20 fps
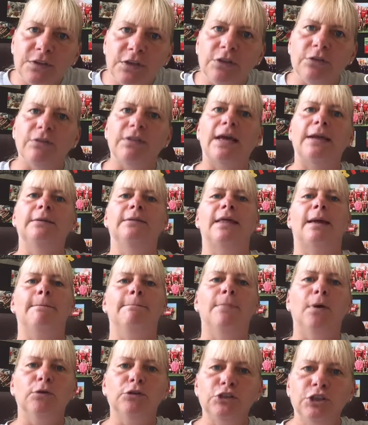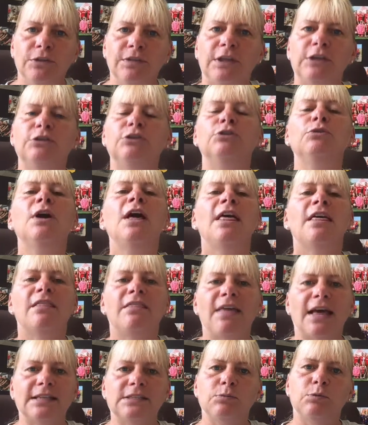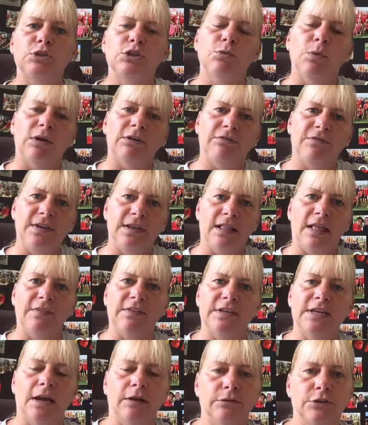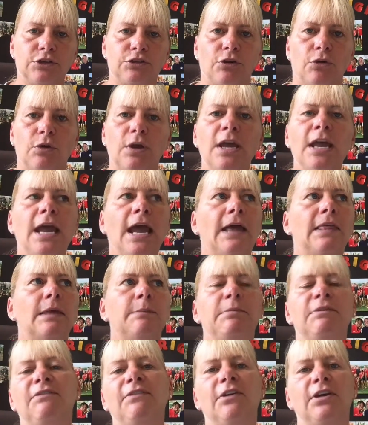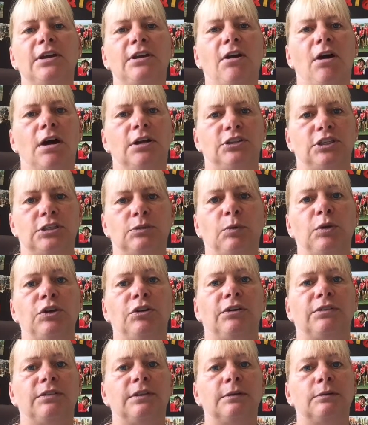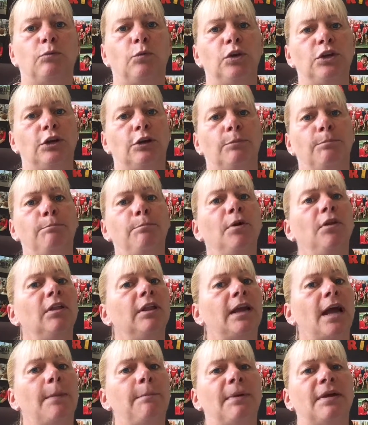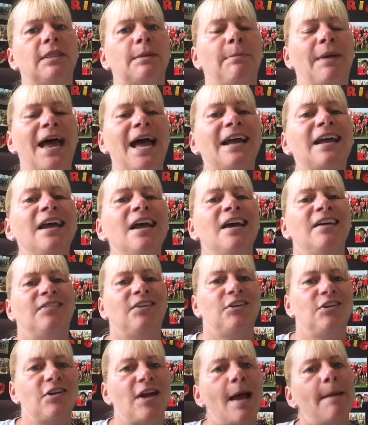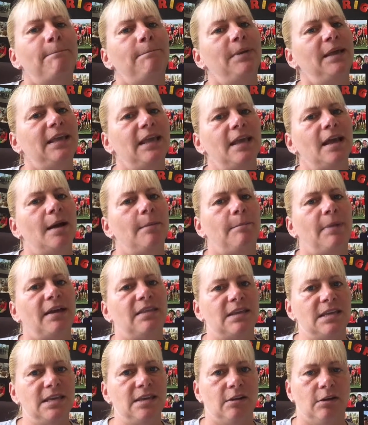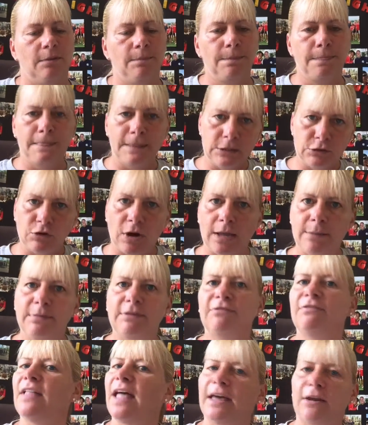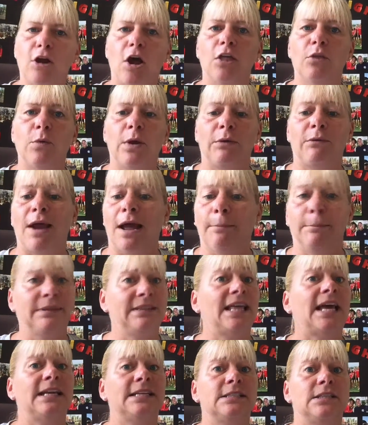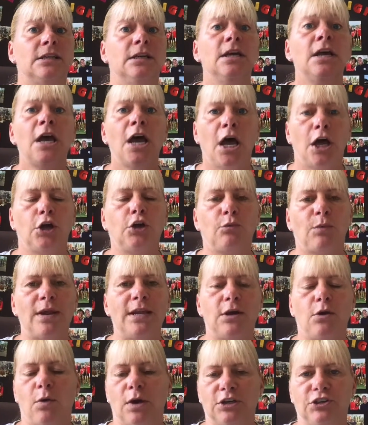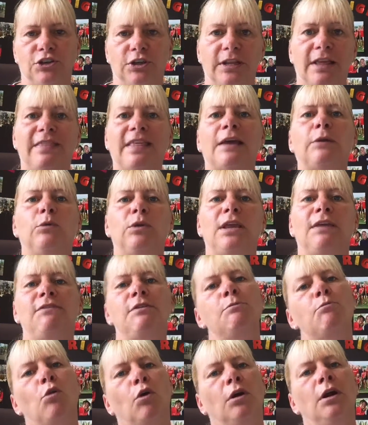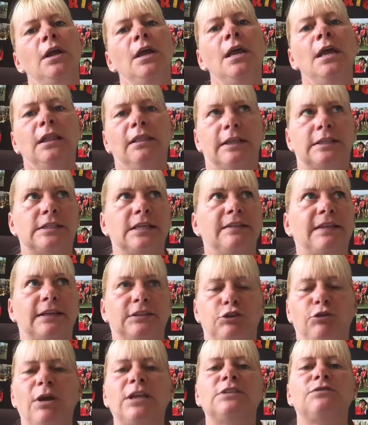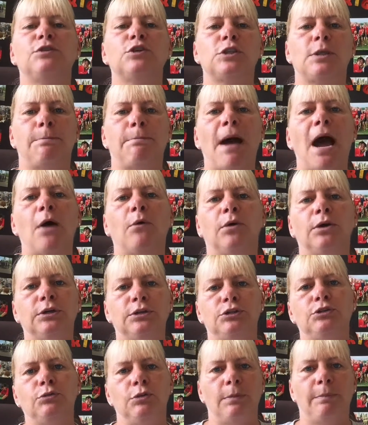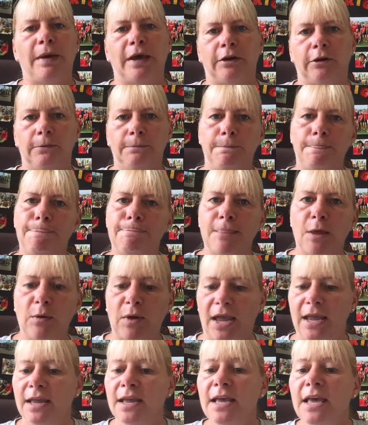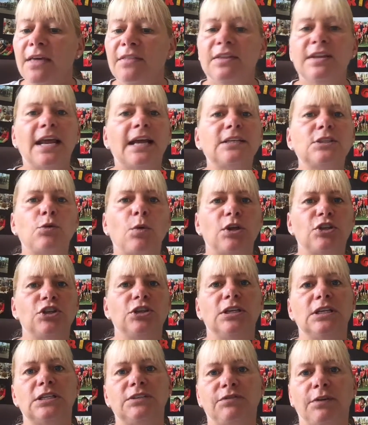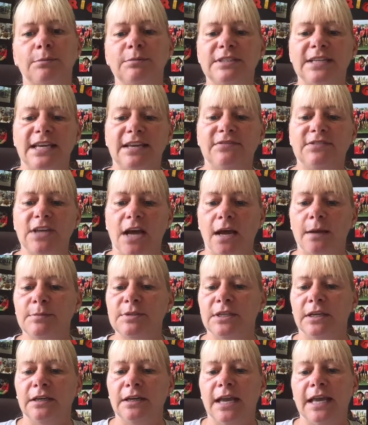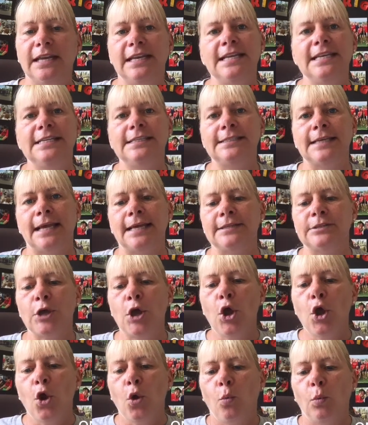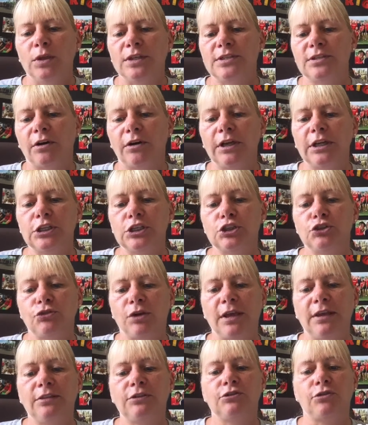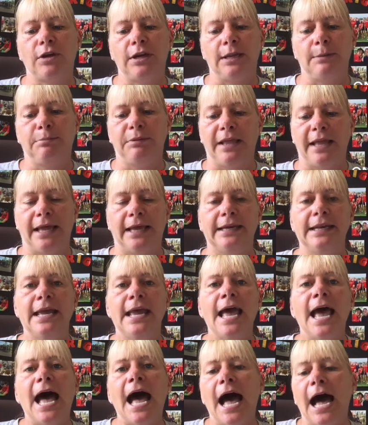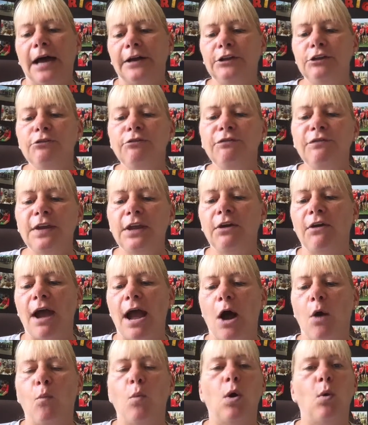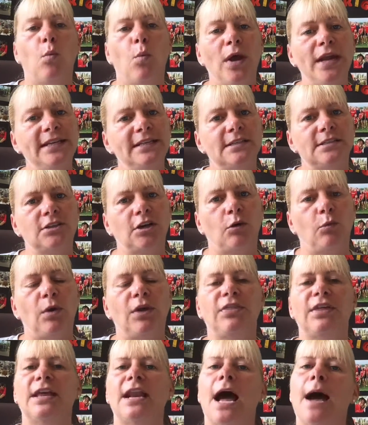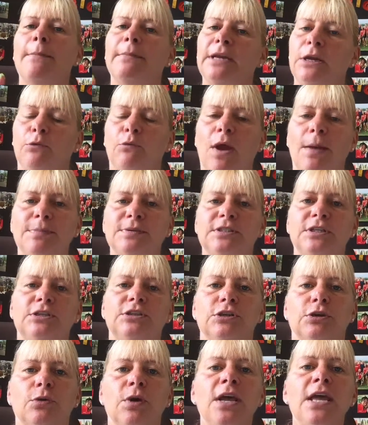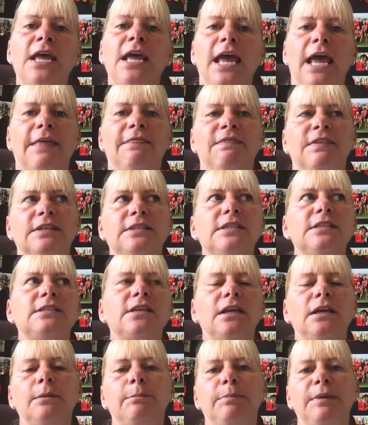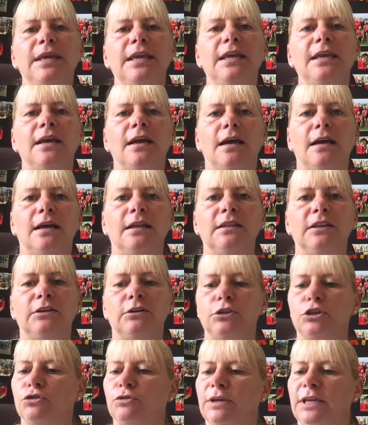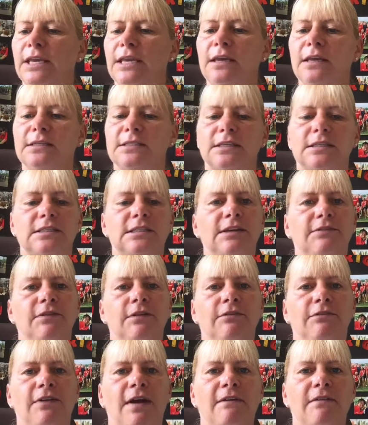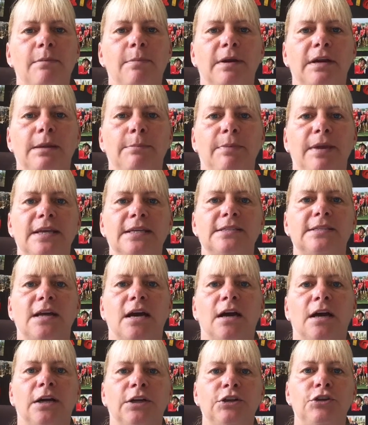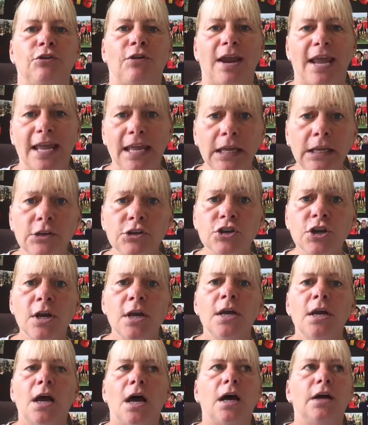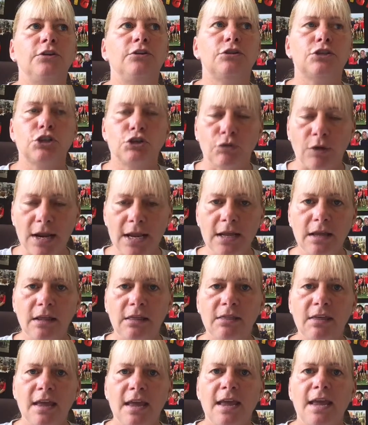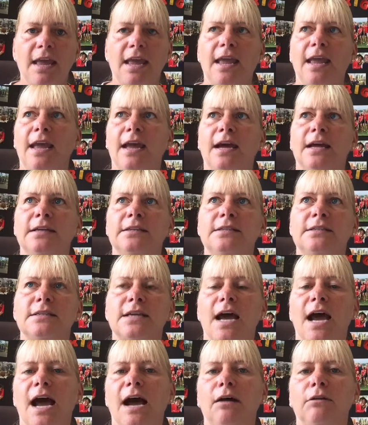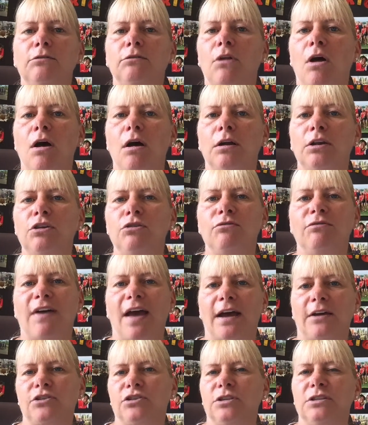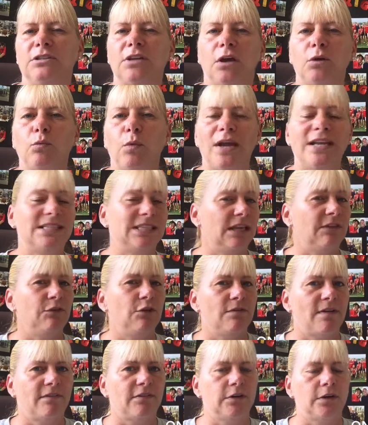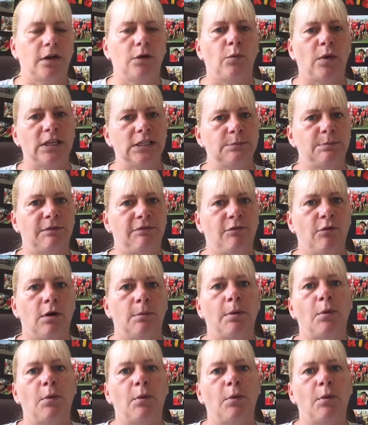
You know, that motion that you do, that's what you want to feel on the downstroke. And then be very cautious when you're pulling up on the back that you're not picking up by the heel. Try and be flat all the way around. But that is a great question, and that will give you more, that transfers the power to the pedal. Okay, the next question is from Dave Thompson, and he says, when starting a strength training plan, how do you figure out what weight to start with and how many reps to do? And this is gonna be a little tricky because it's different for everybody based on your age, your strength, and how long you've actually done weights, if you've ever done weights before.